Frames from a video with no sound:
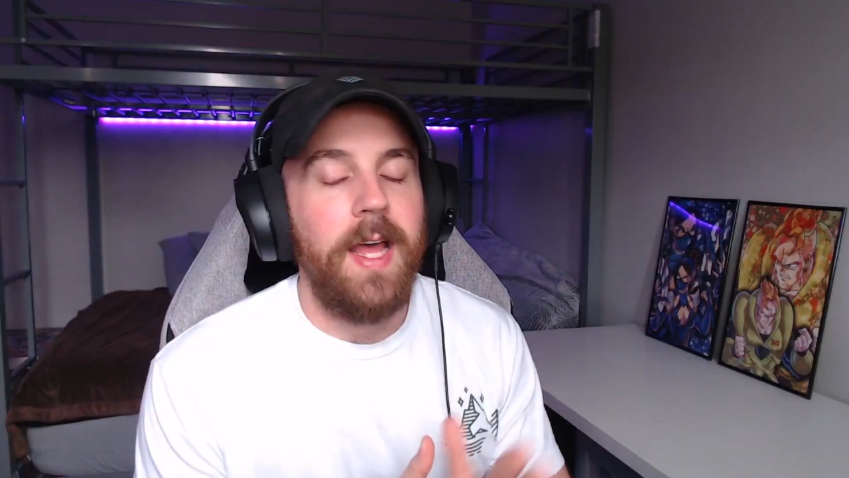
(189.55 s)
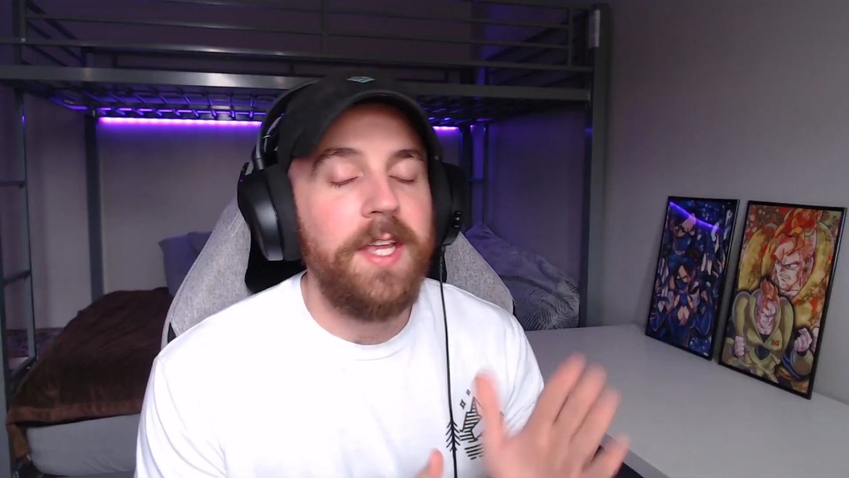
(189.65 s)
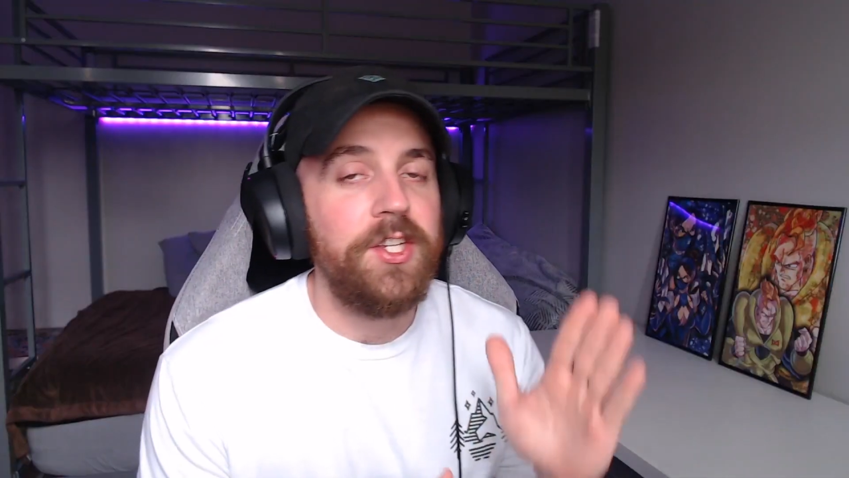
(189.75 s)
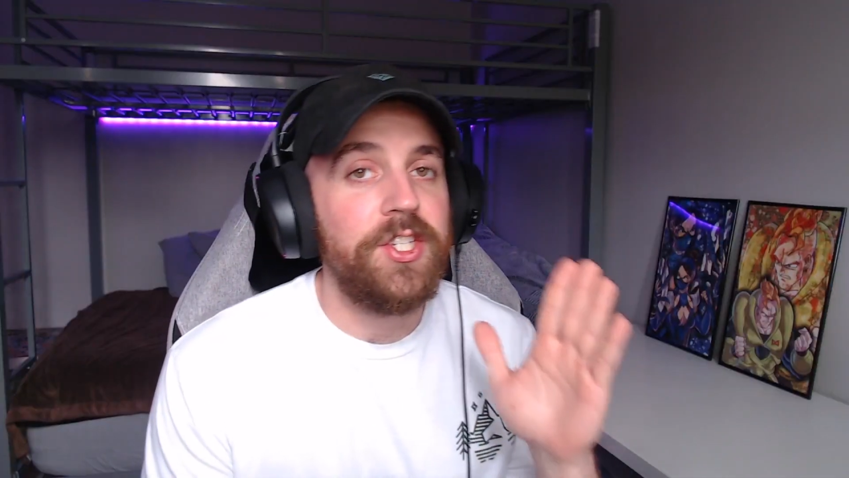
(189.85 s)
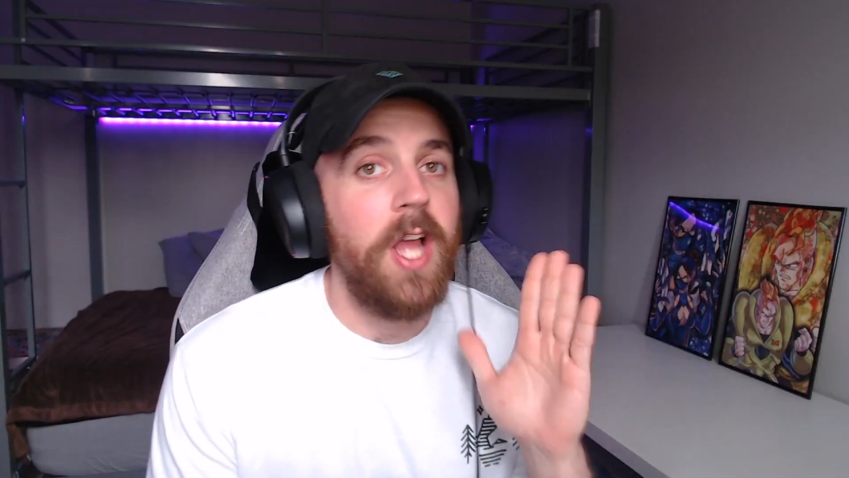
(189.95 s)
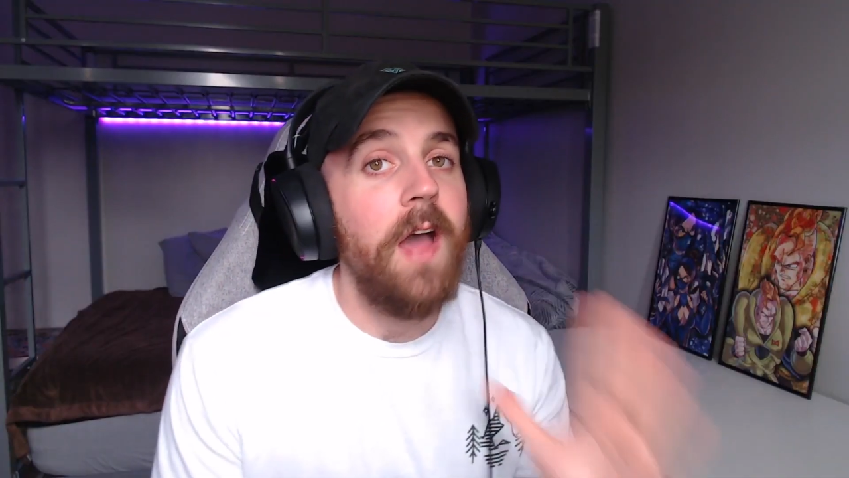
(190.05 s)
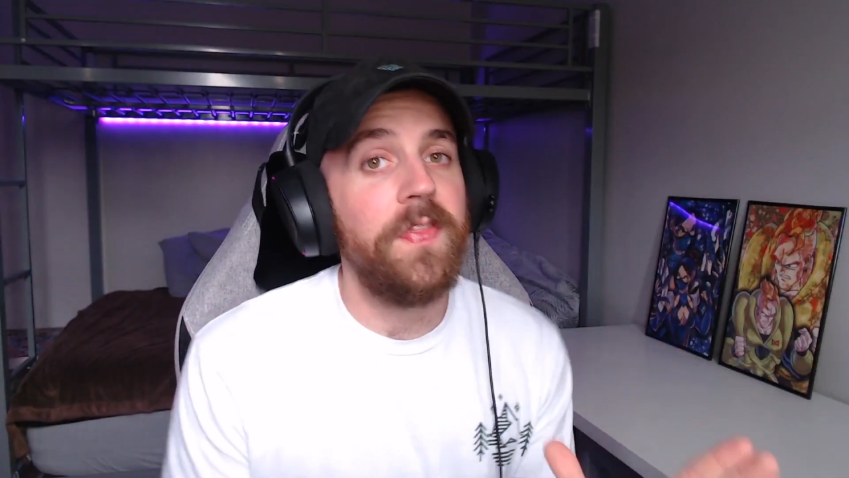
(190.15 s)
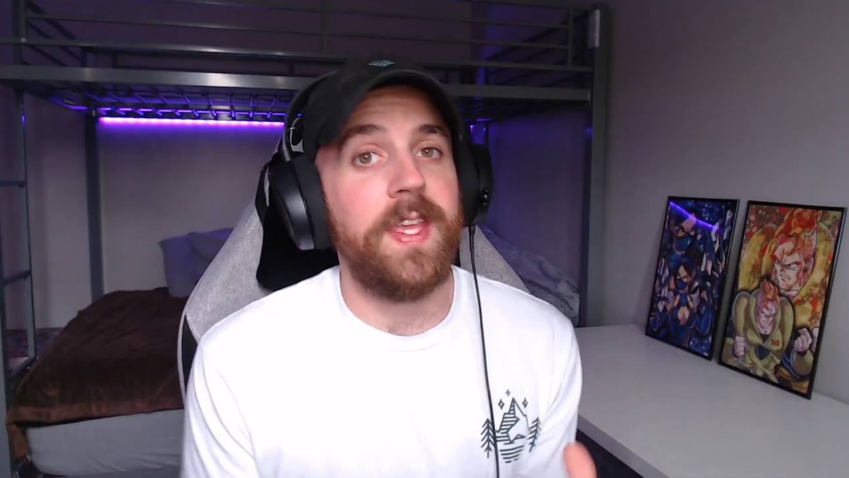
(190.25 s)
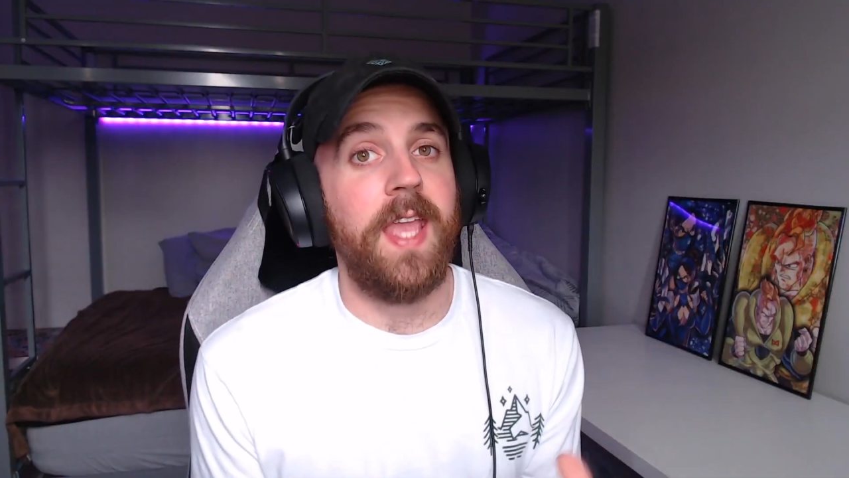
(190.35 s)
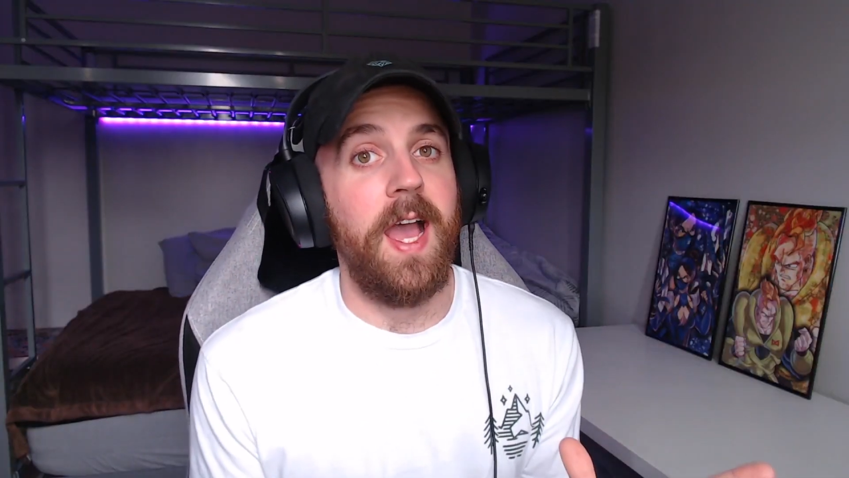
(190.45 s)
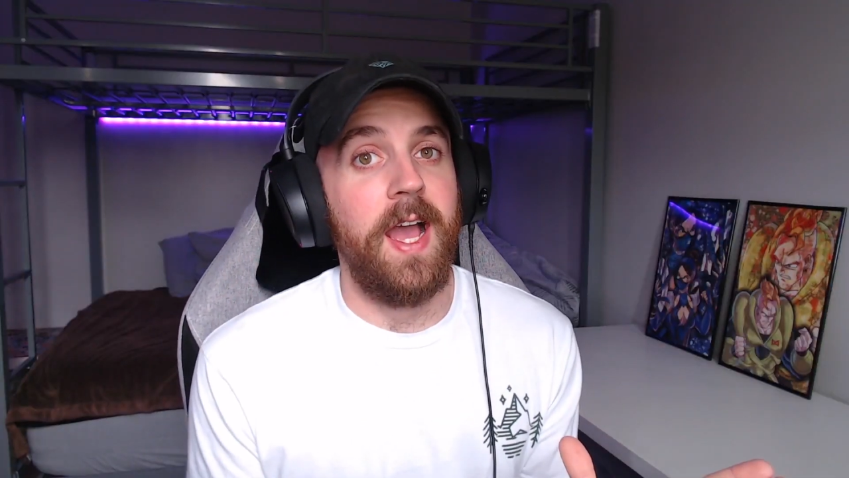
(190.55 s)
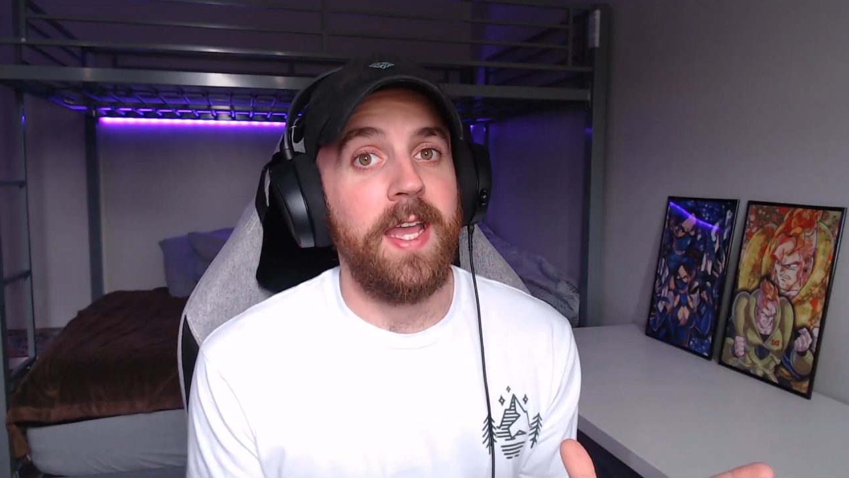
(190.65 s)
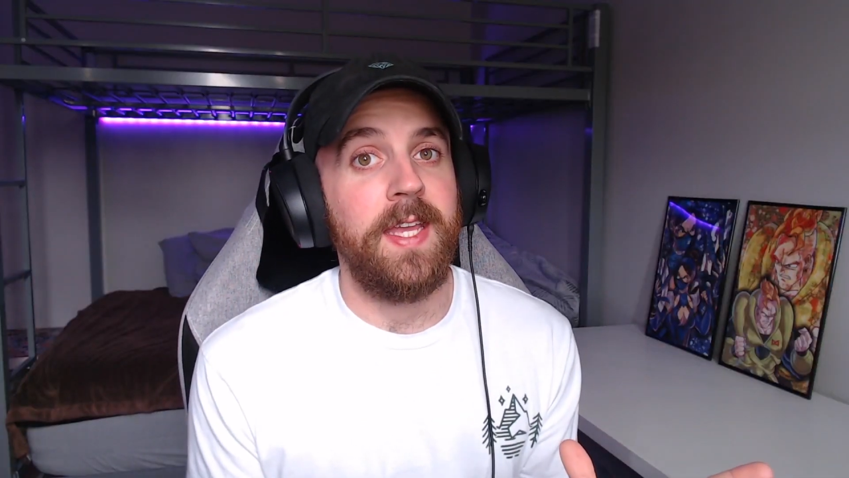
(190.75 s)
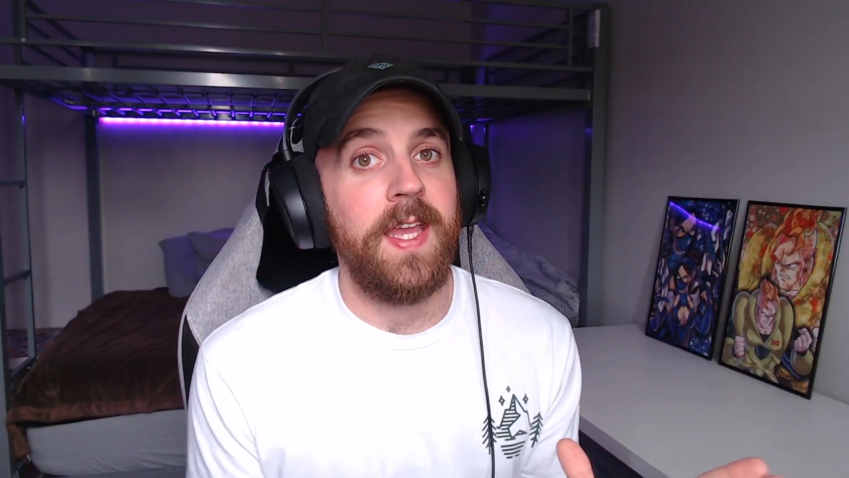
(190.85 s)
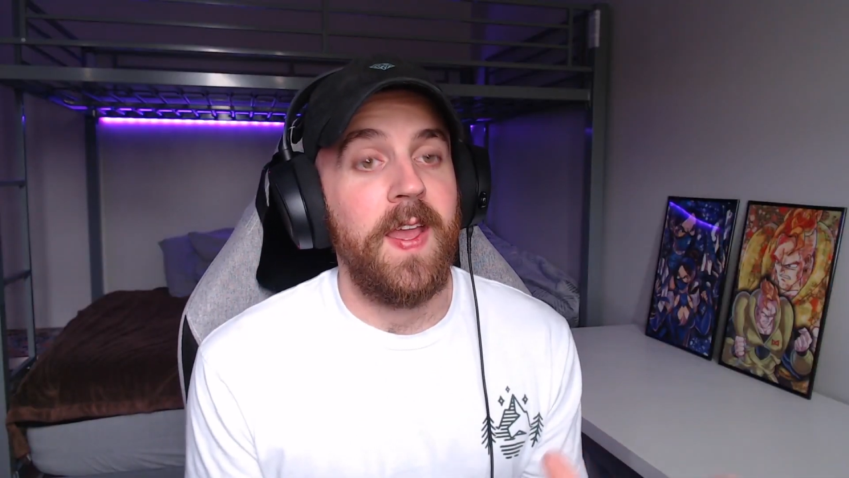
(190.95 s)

I shot the guy